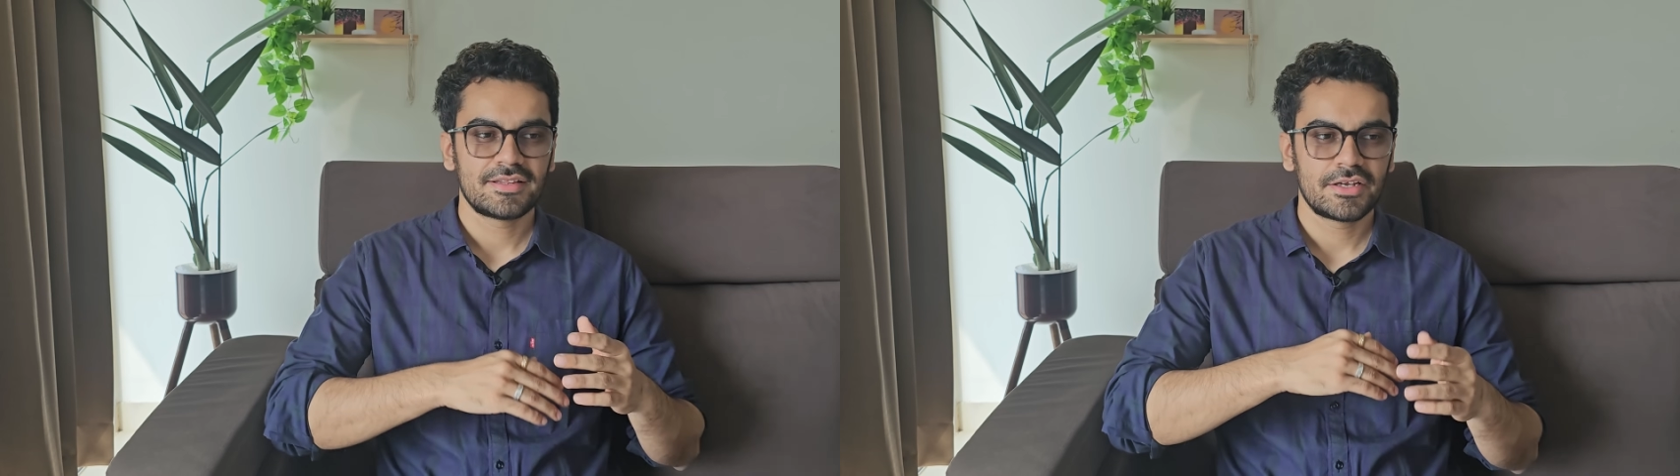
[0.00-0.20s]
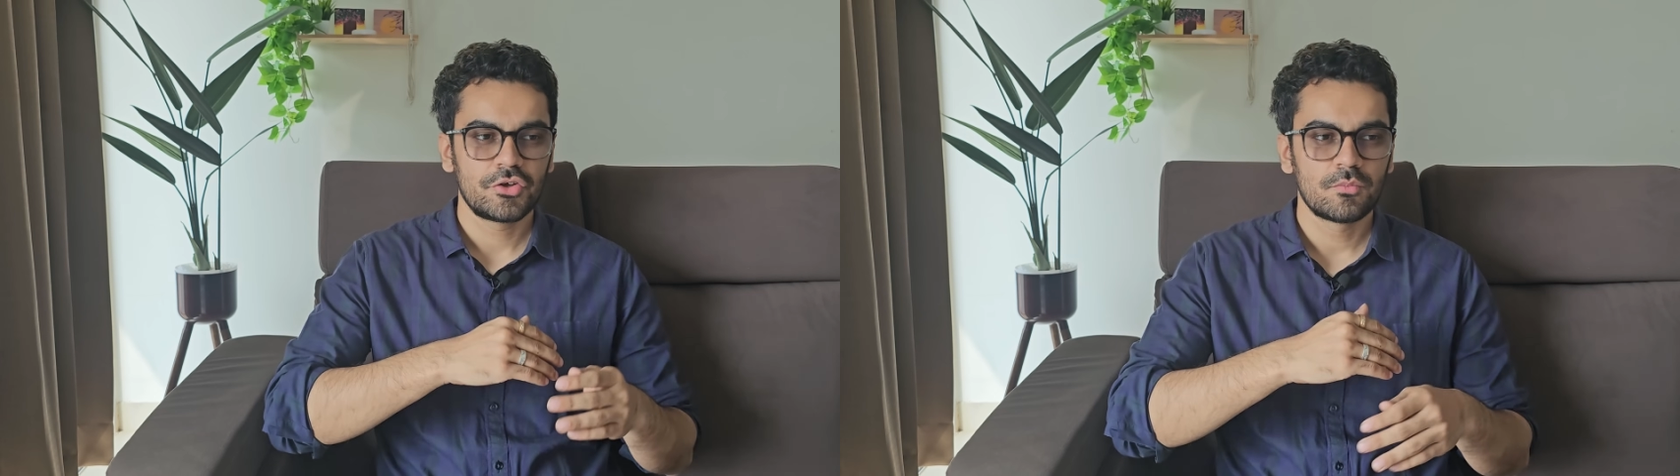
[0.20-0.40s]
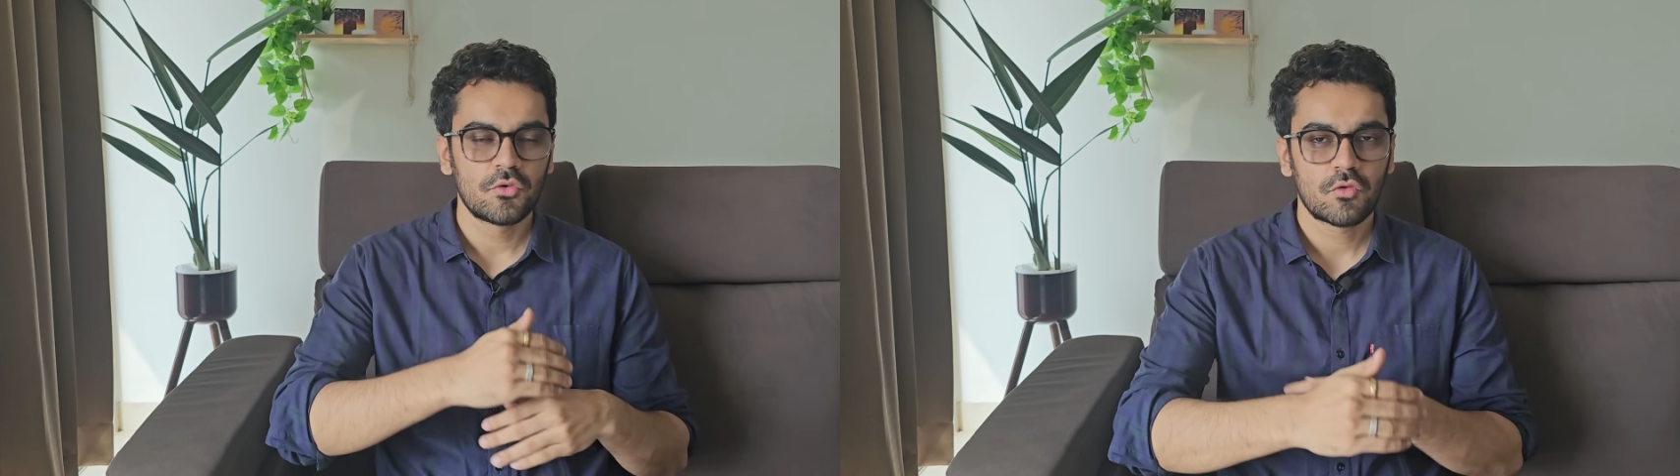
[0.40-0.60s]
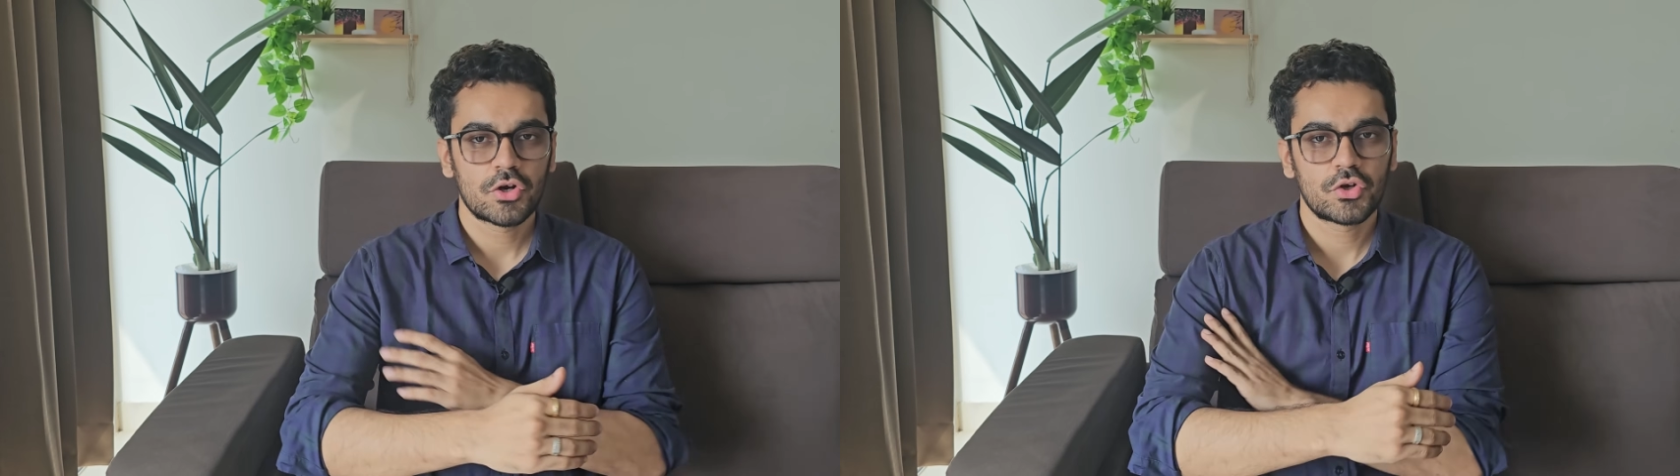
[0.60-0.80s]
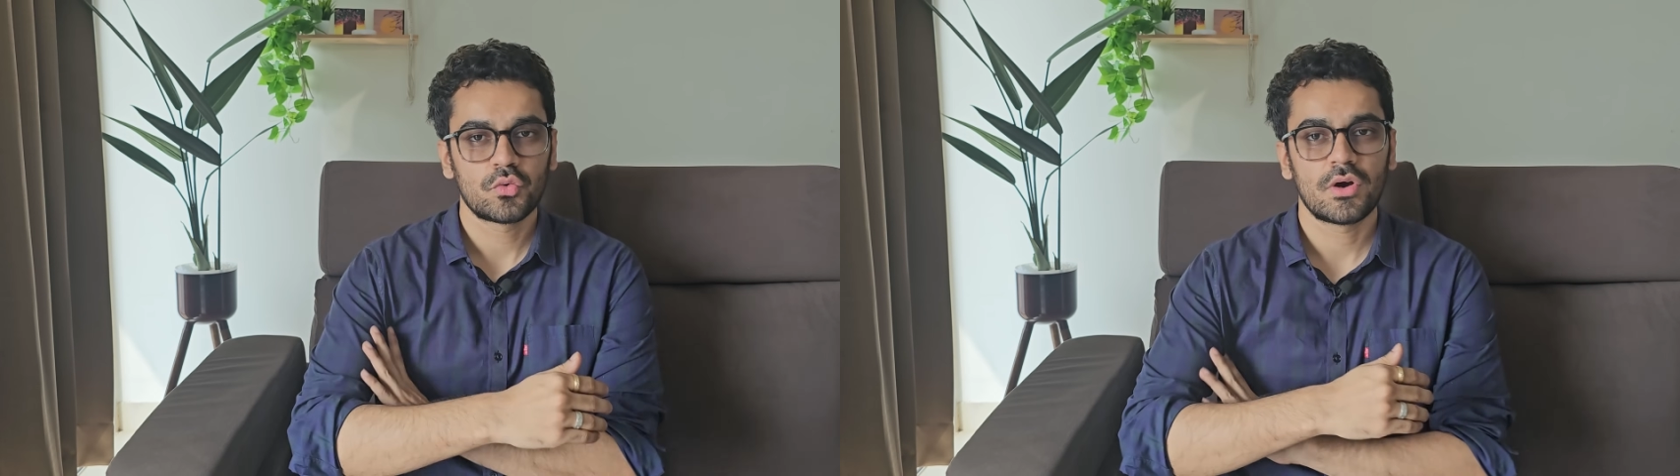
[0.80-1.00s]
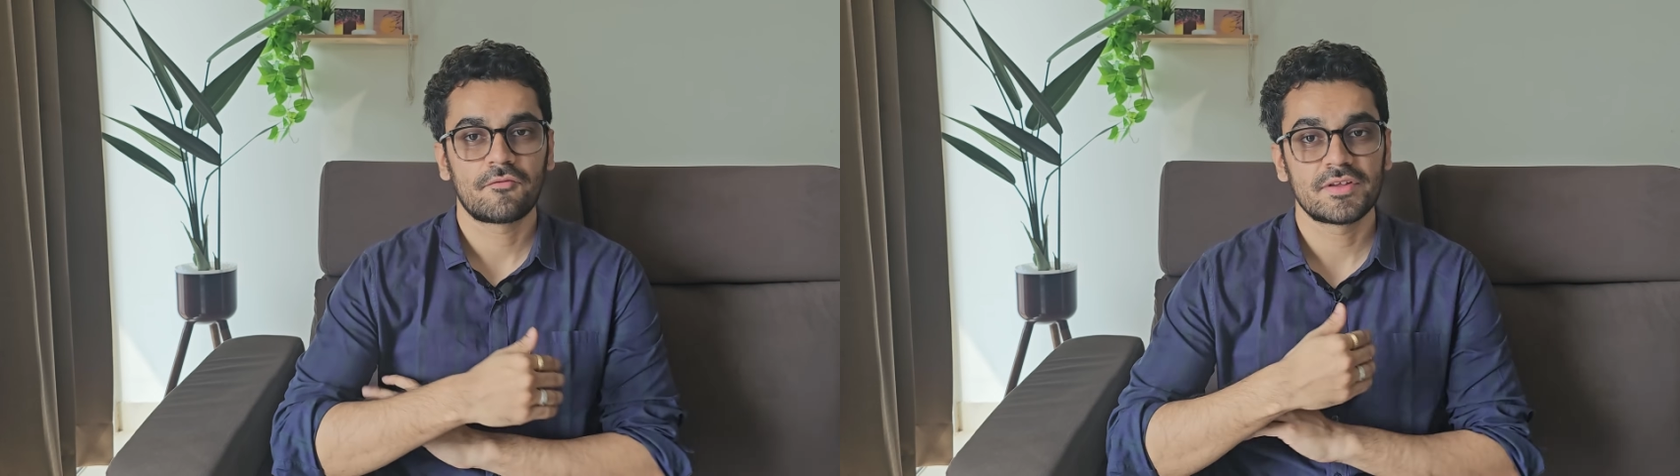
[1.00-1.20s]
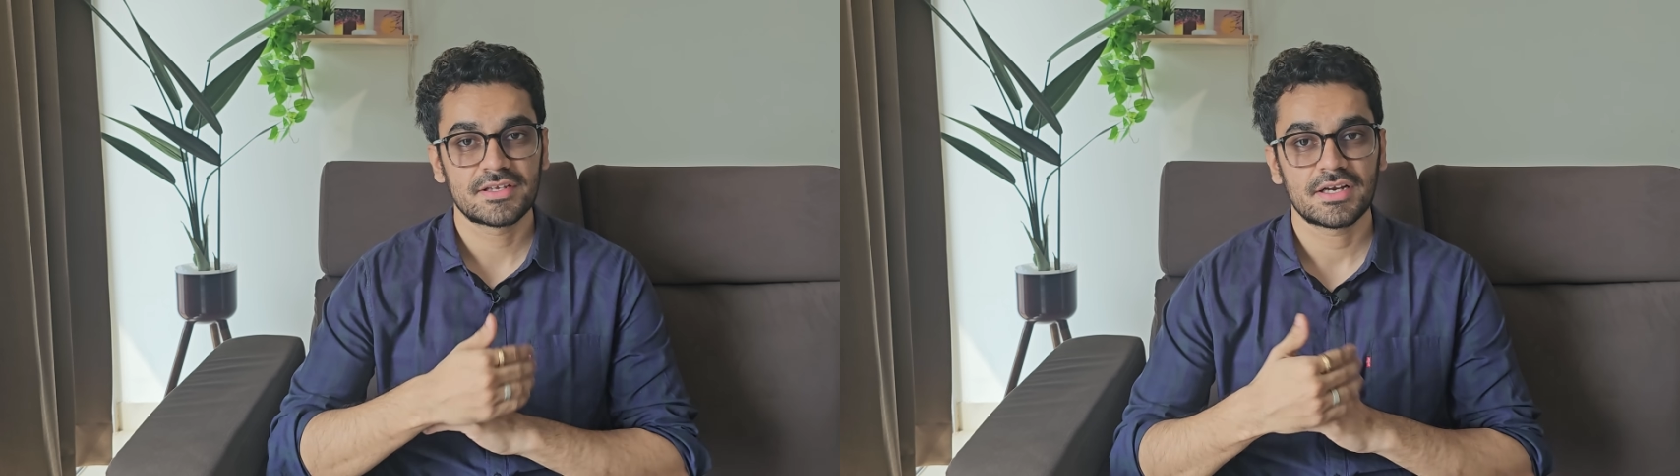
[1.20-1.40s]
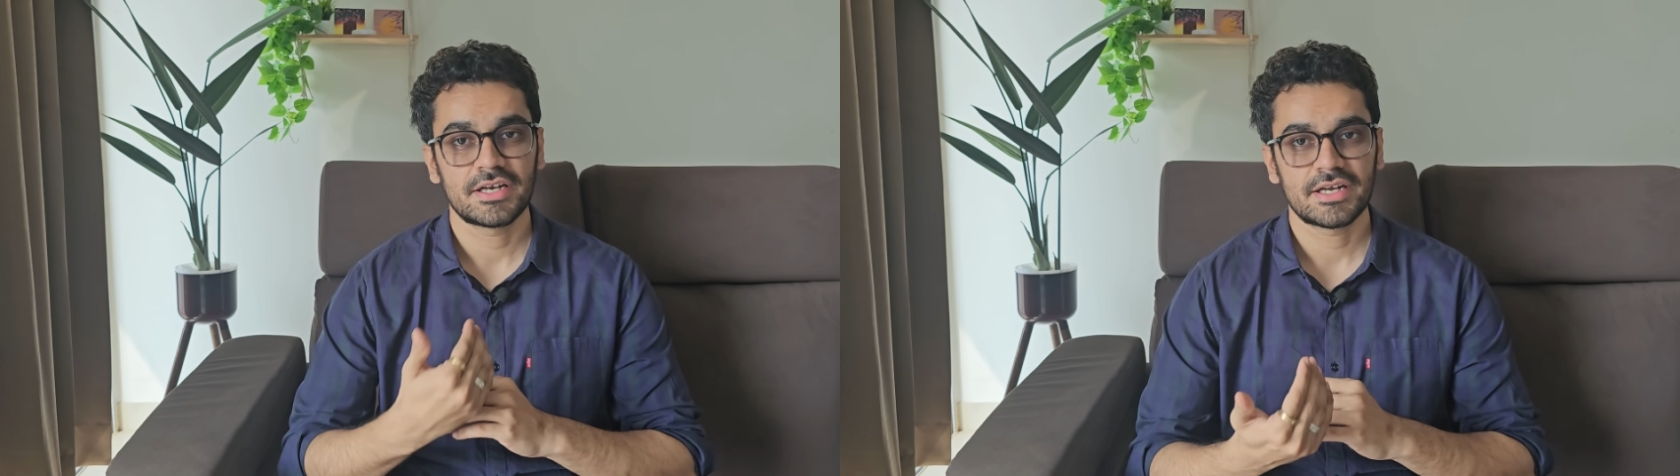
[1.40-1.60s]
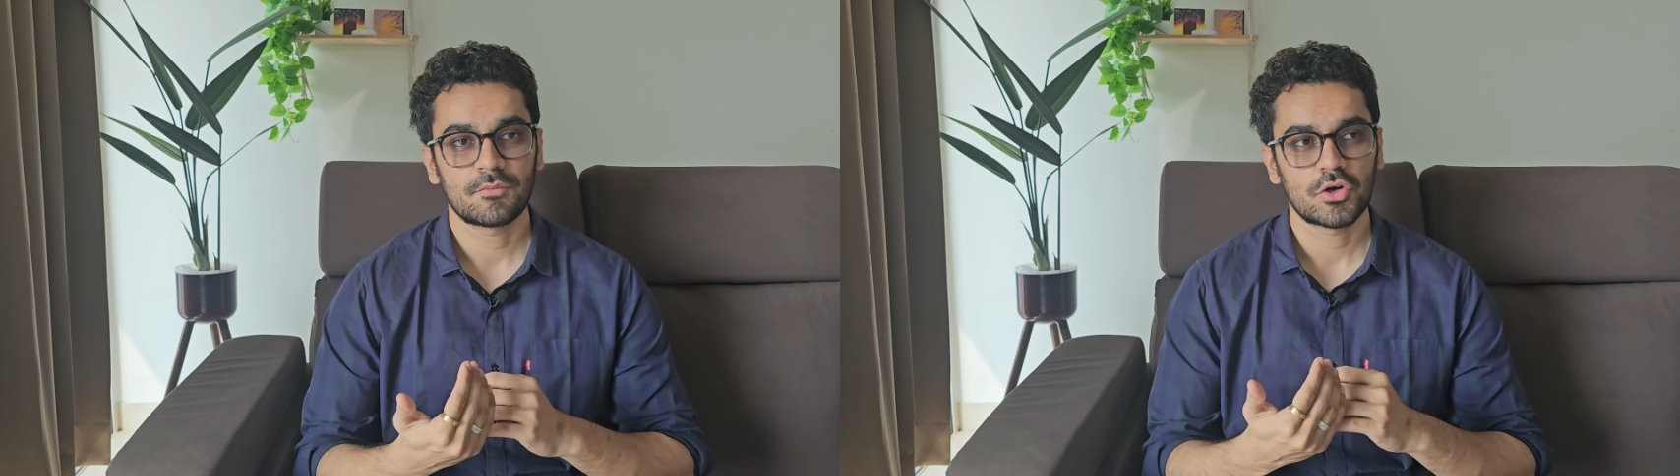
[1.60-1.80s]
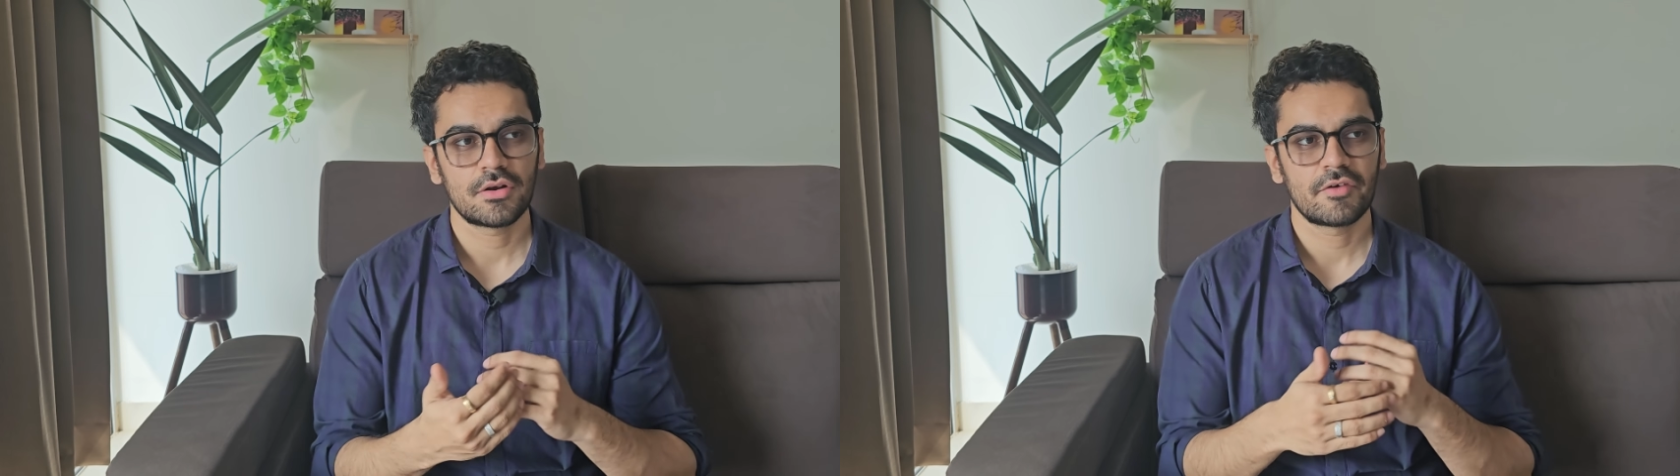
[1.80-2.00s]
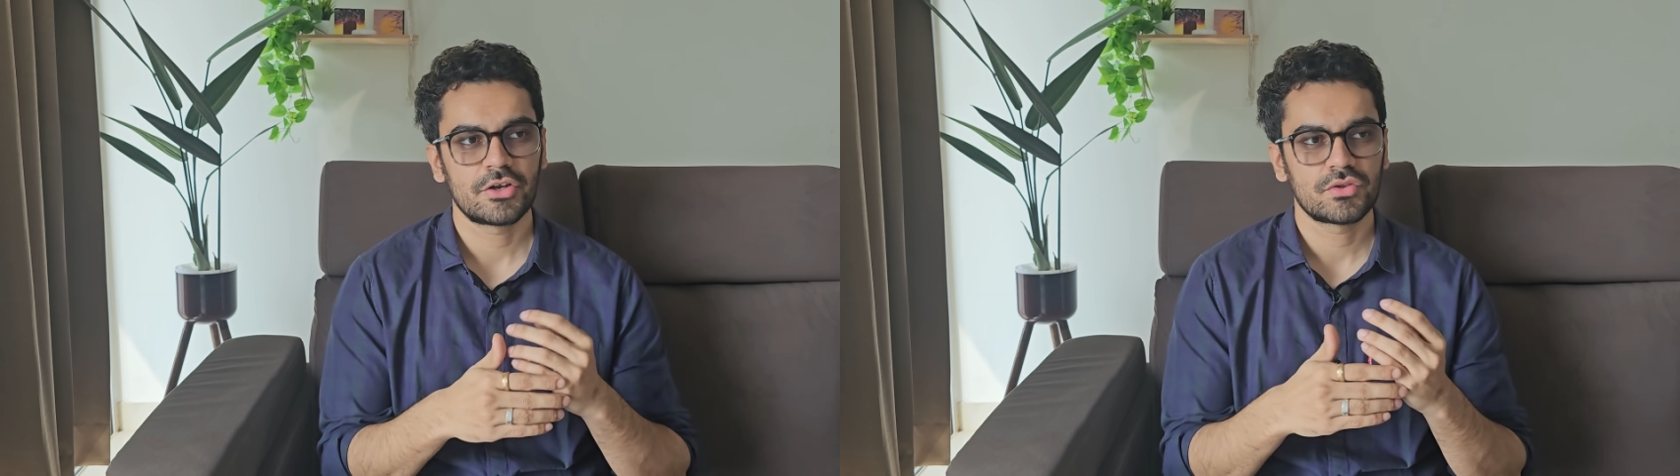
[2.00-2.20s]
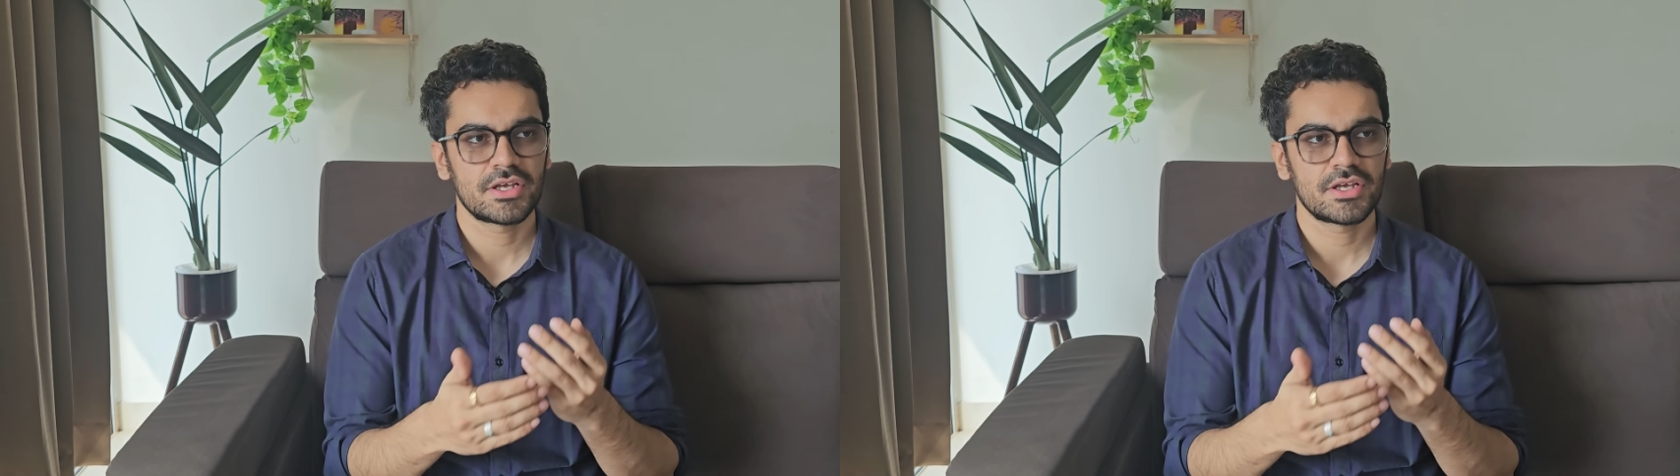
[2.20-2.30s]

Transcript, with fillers: and then you move on to a physical data model where you